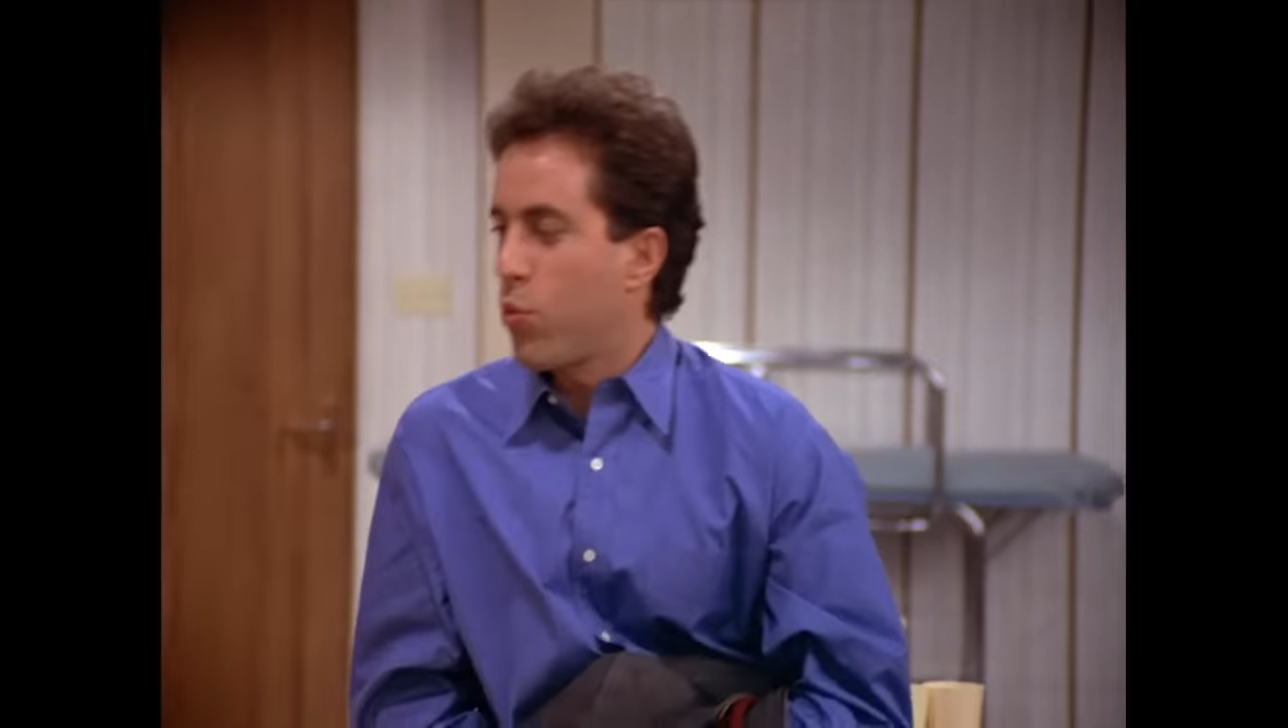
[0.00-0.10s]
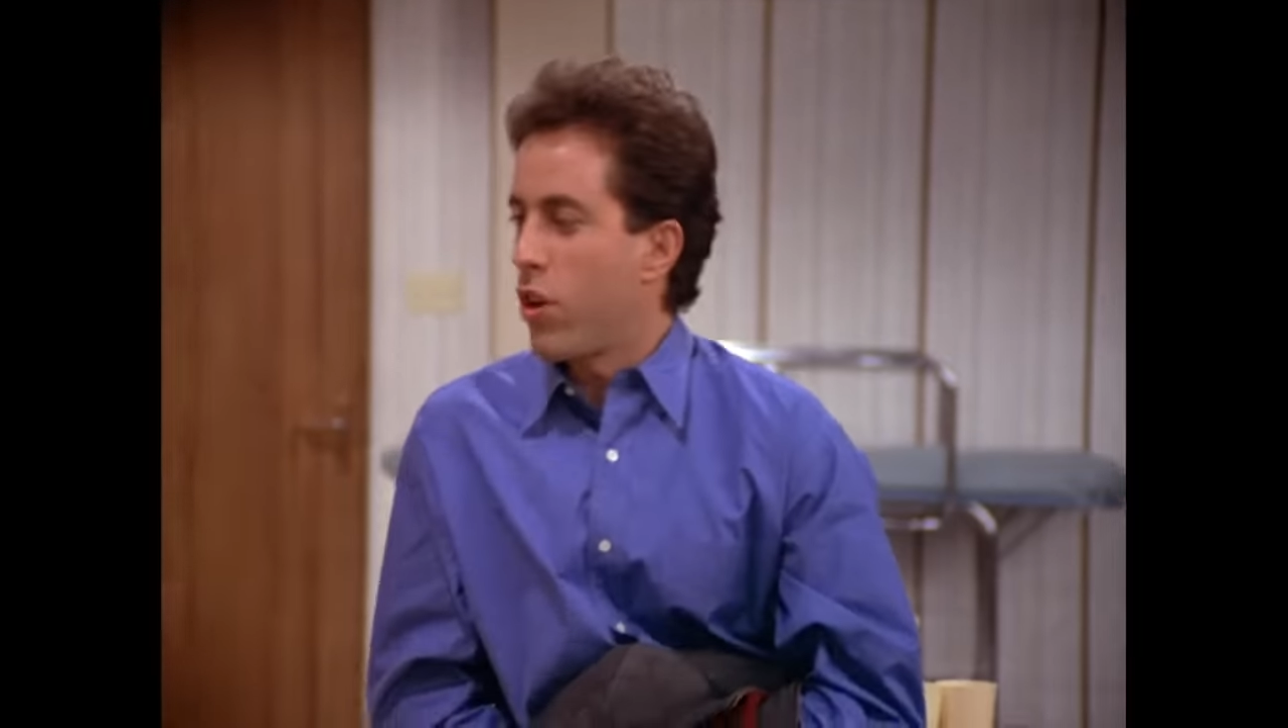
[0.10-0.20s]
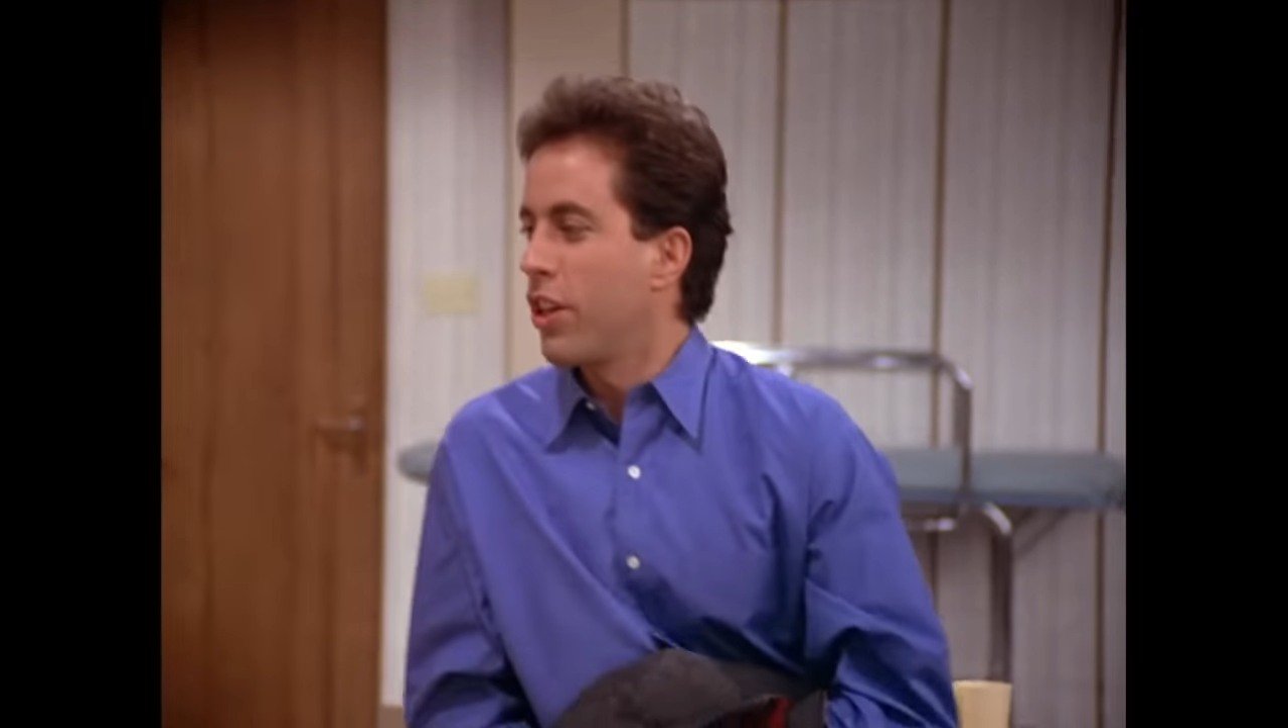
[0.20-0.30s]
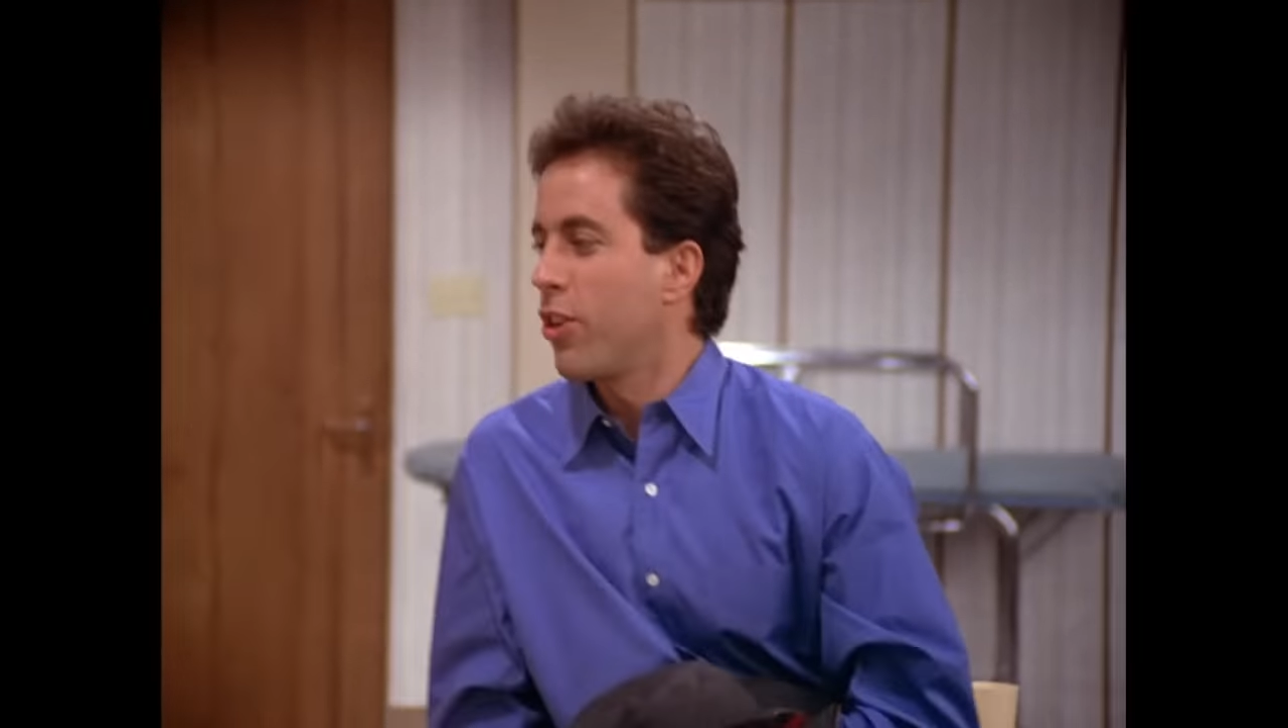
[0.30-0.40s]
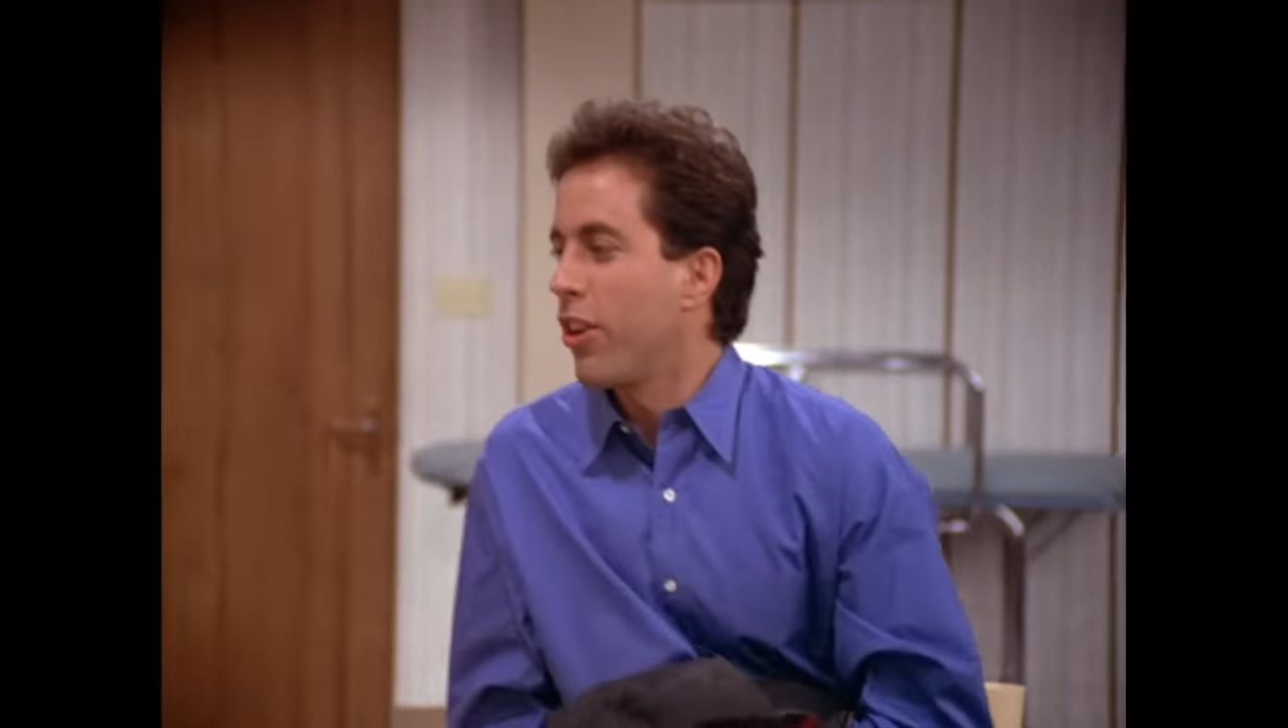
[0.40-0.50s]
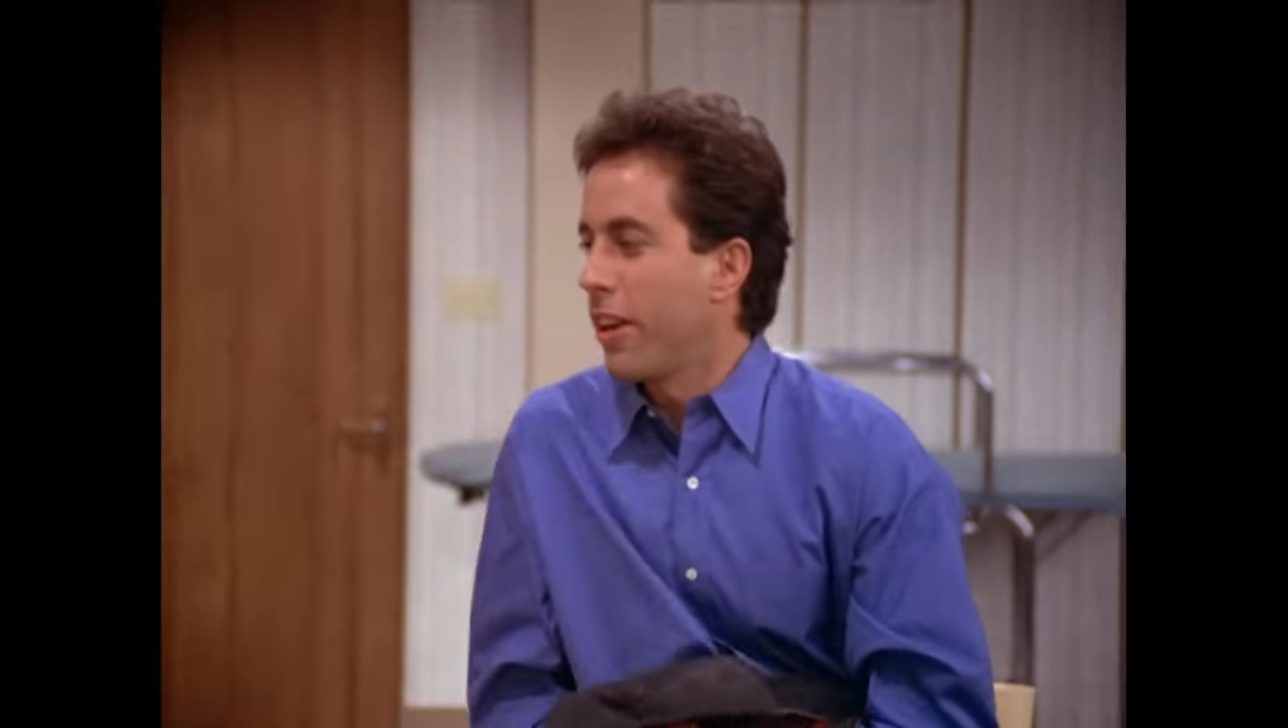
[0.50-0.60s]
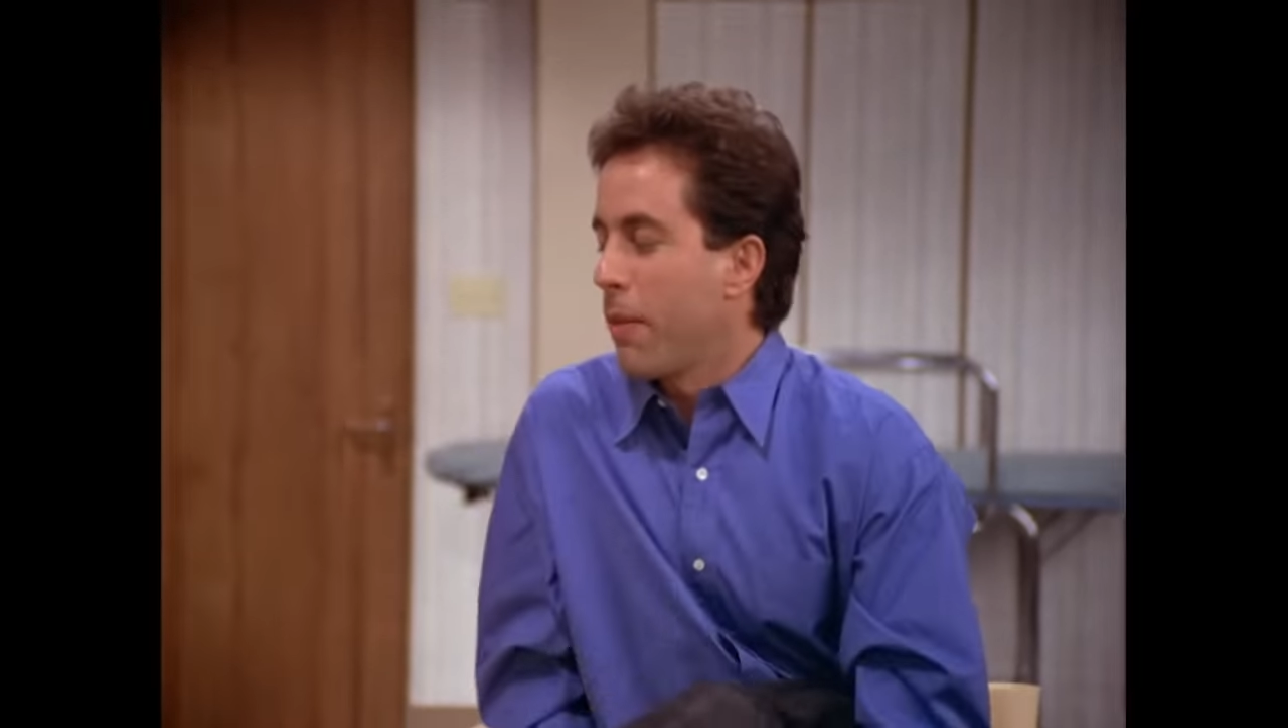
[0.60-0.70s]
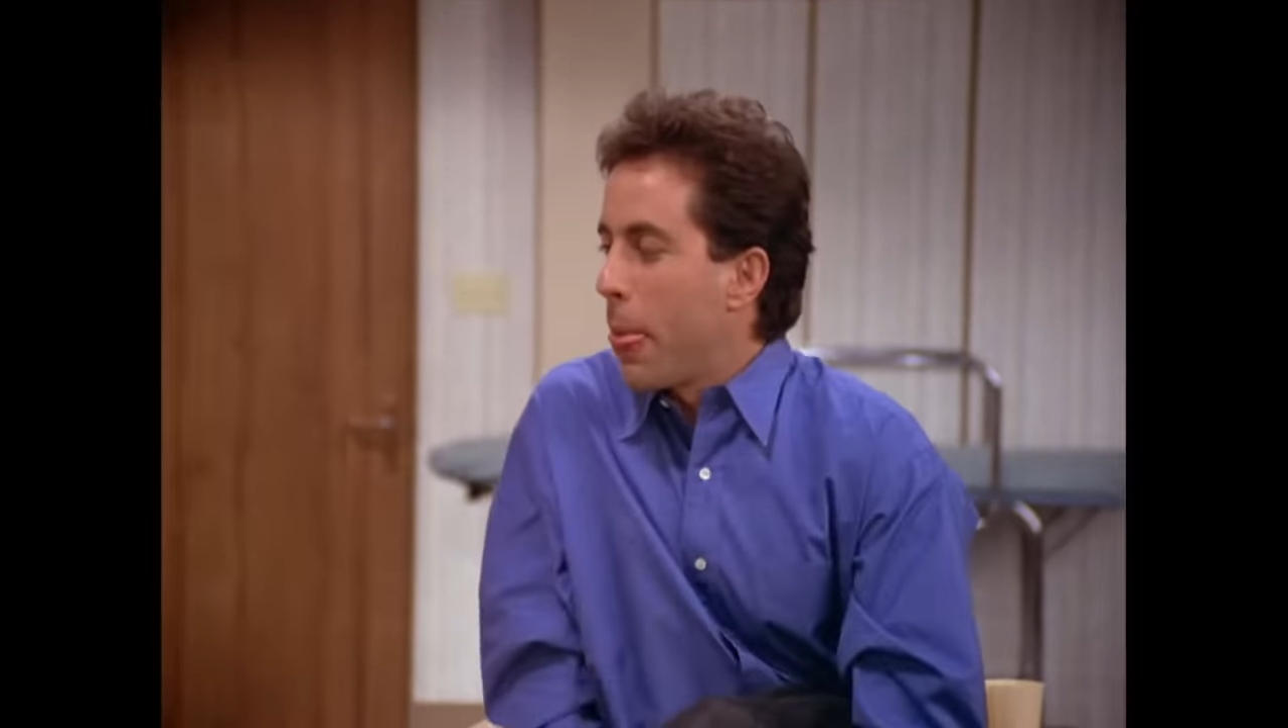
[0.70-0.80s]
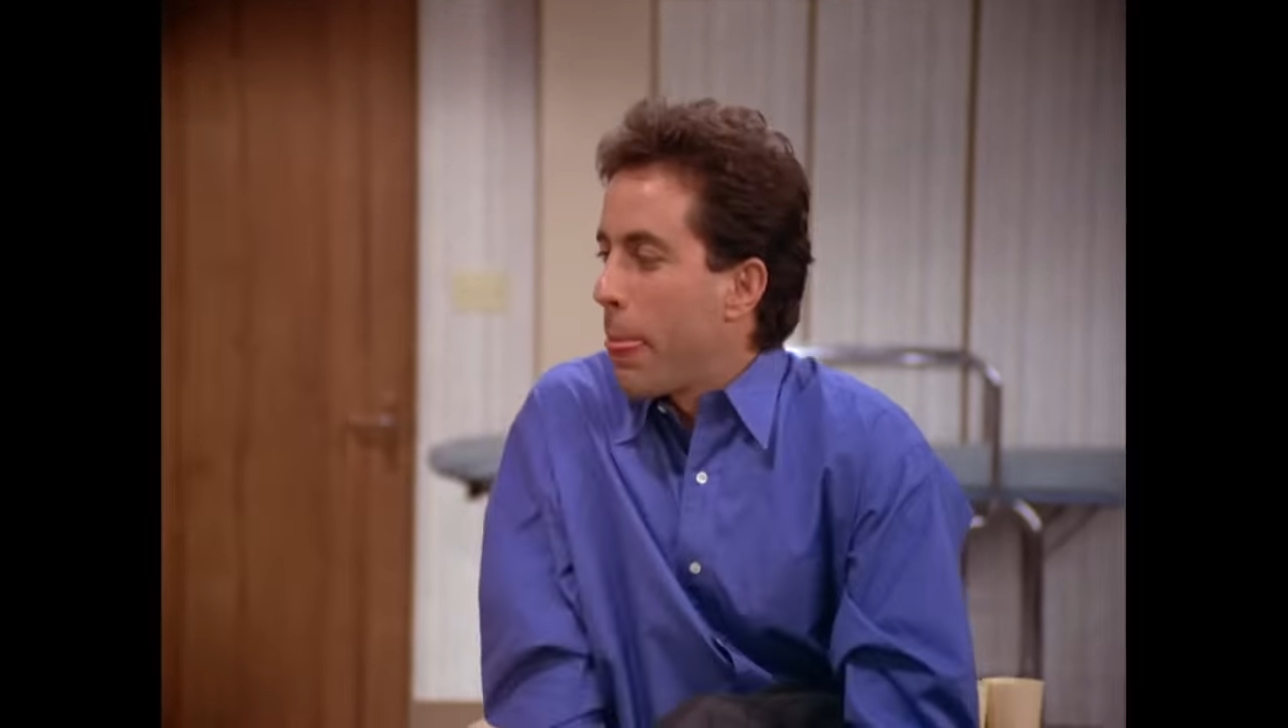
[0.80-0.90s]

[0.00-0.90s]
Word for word: wondering,